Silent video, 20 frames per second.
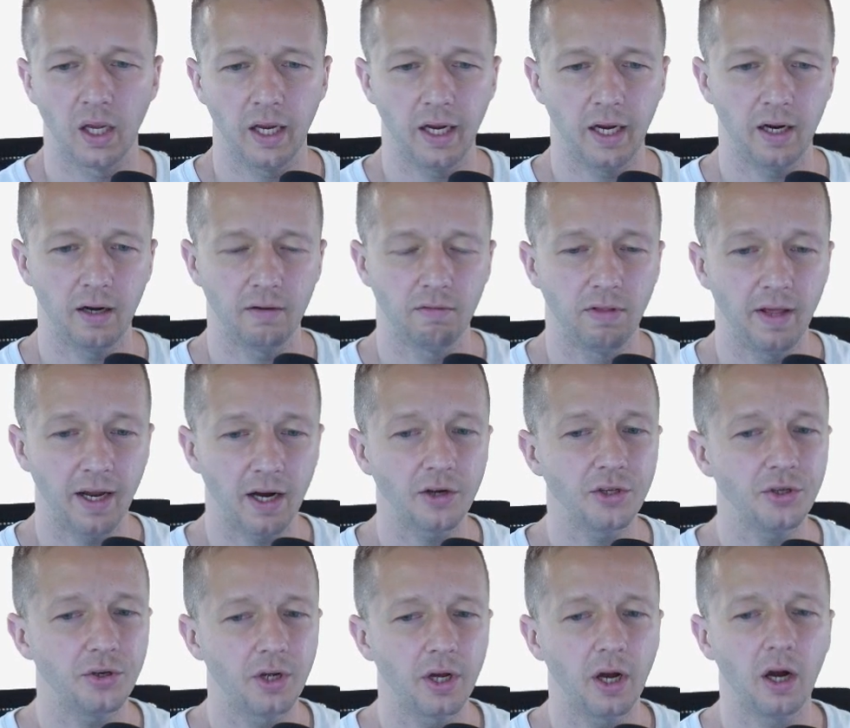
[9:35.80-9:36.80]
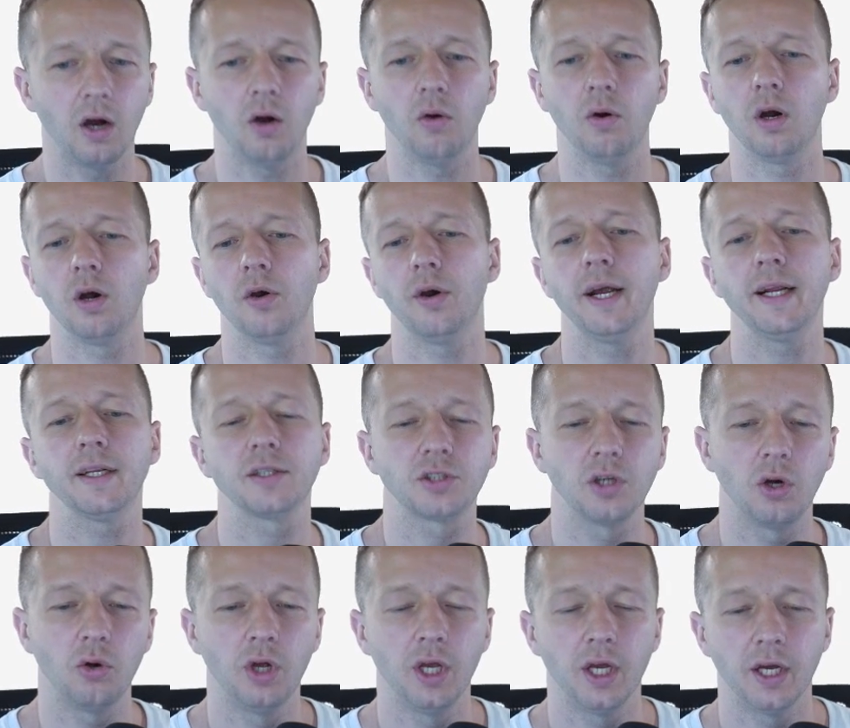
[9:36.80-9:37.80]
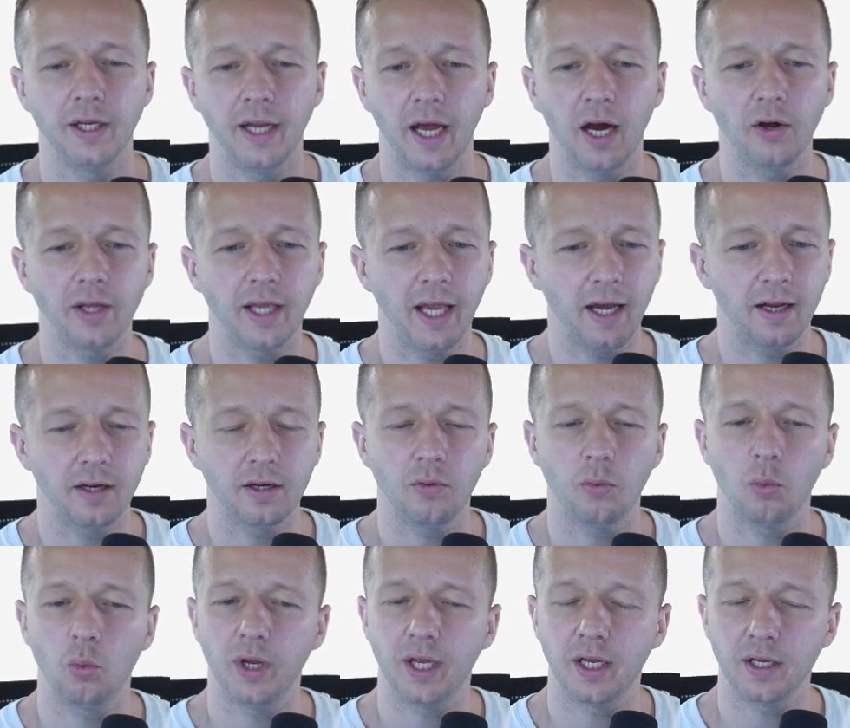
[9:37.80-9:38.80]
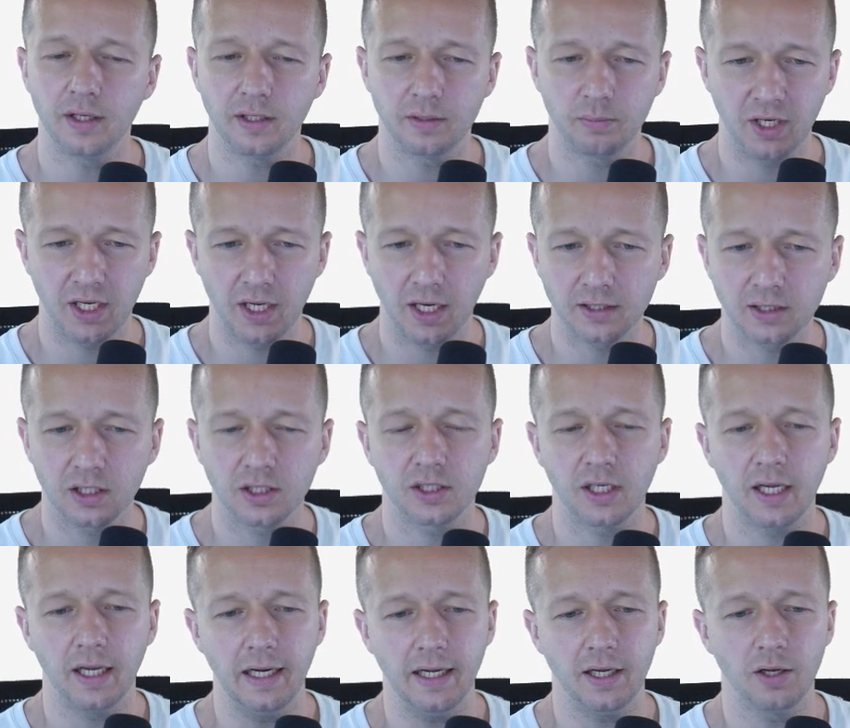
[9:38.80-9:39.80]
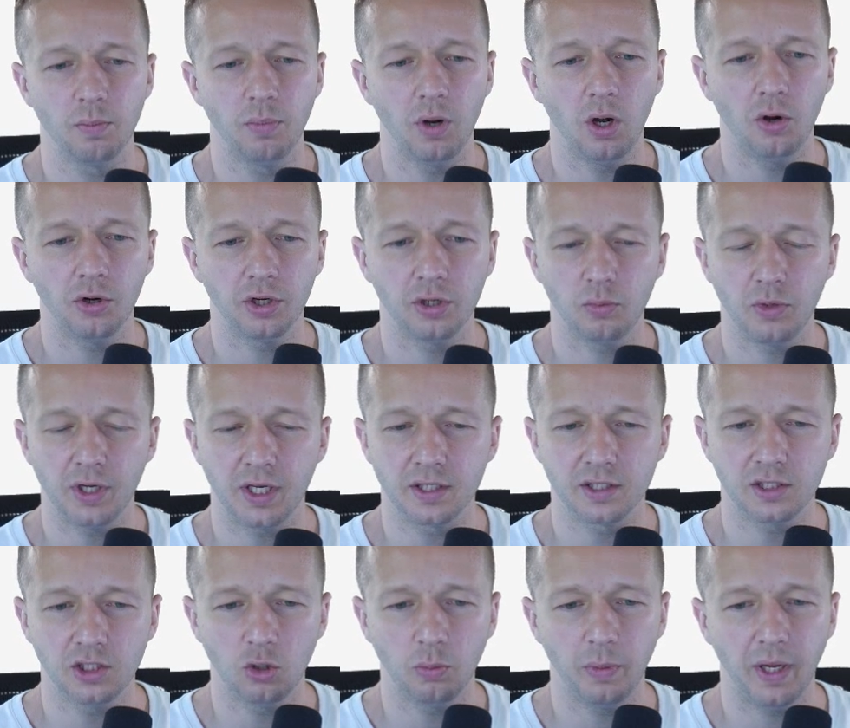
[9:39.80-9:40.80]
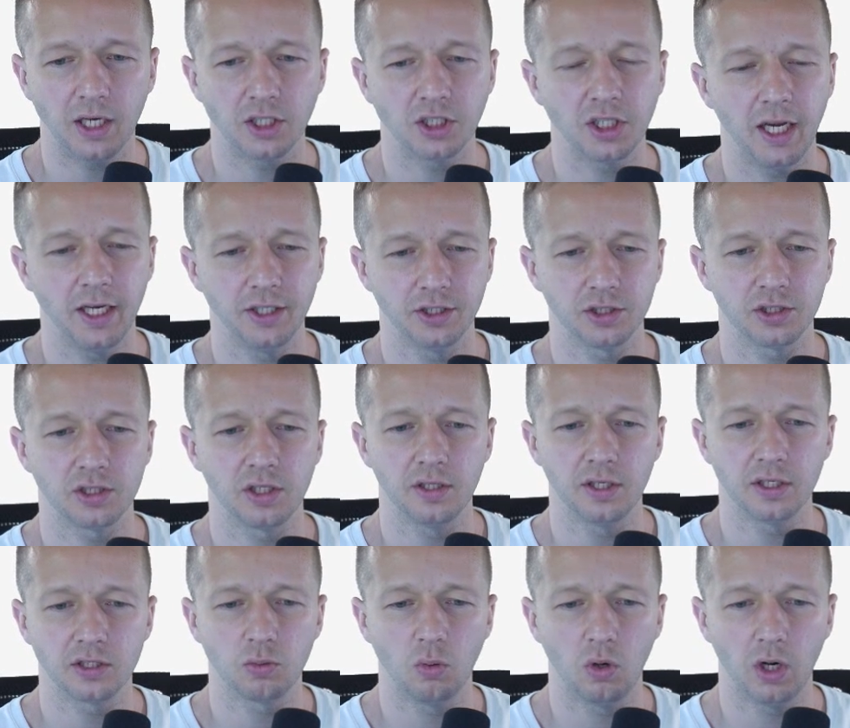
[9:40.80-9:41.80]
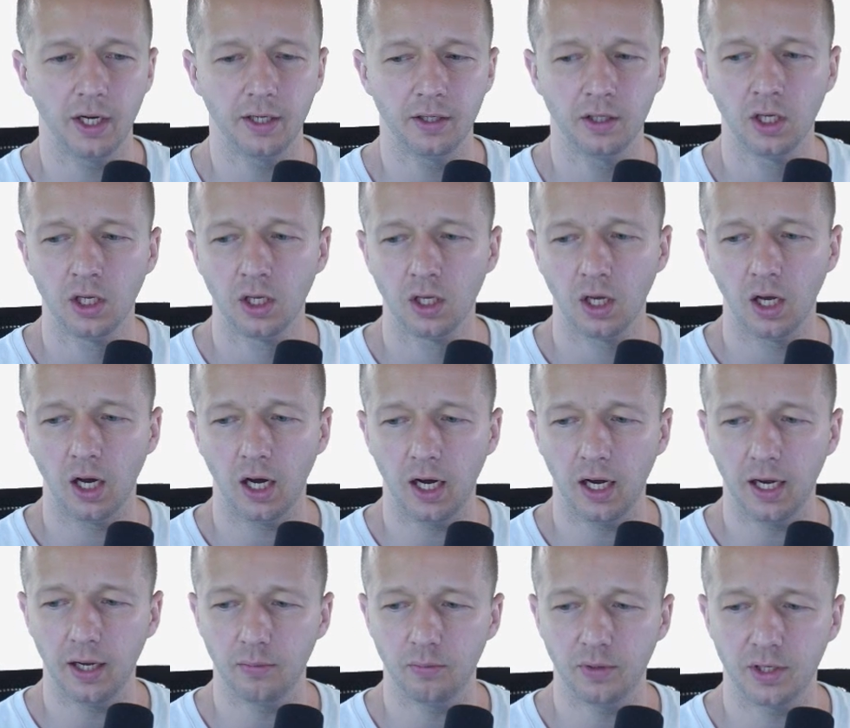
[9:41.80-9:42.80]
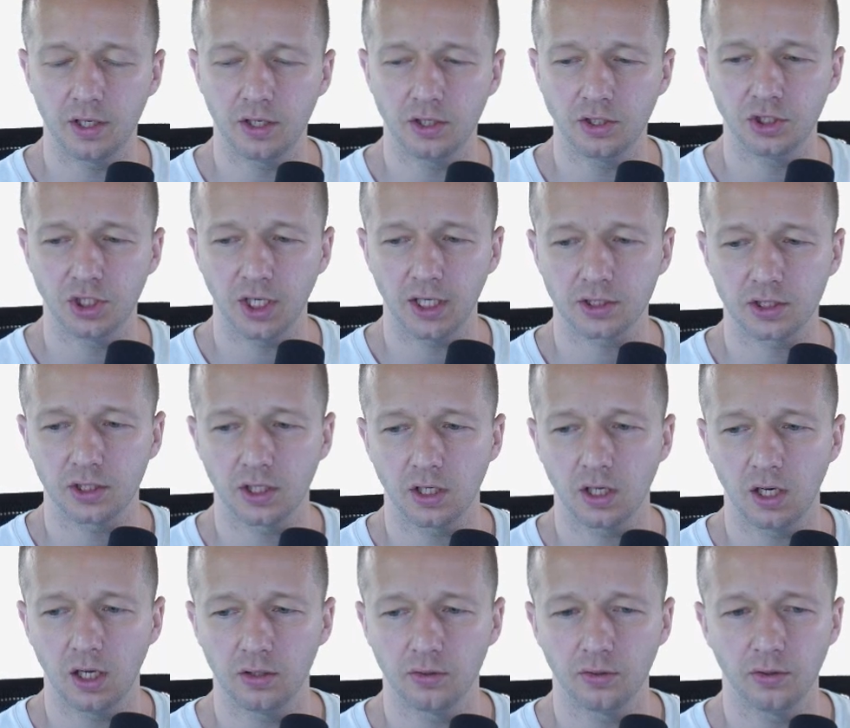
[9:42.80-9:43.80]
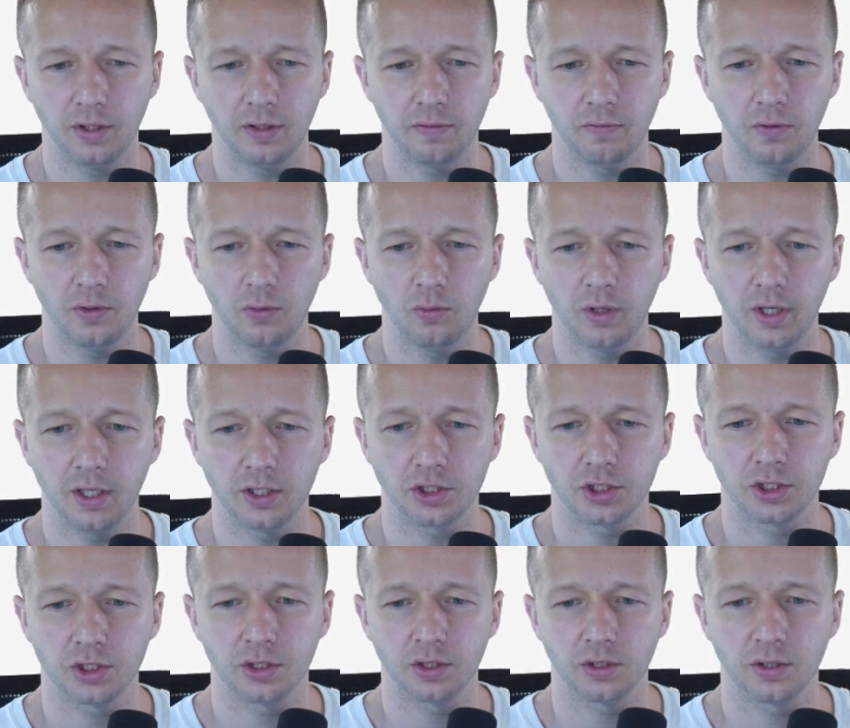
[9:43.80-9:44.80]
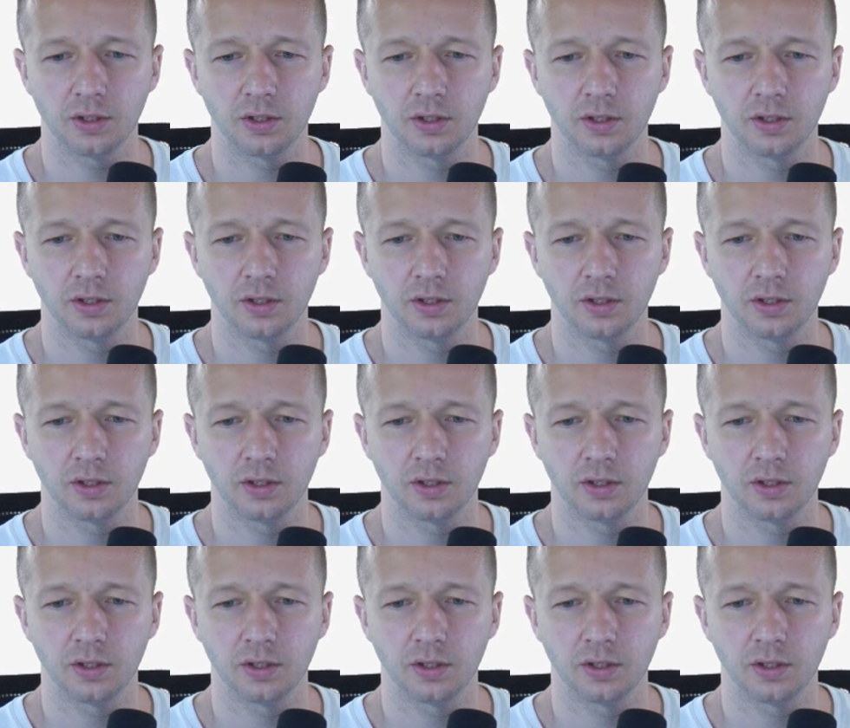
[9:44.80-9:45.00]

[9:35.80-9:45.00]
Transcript: And there you go. All right. So now again, we because it's a component, we can still make changes to this one. Uh, we can adjust the color if we wish,